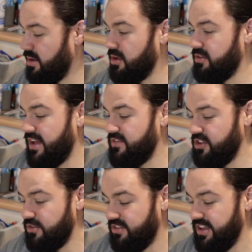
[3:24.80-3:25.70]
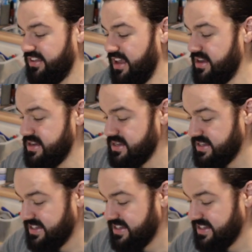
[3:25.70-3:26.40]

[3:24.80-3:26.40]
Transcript: I'm going to have to use this end.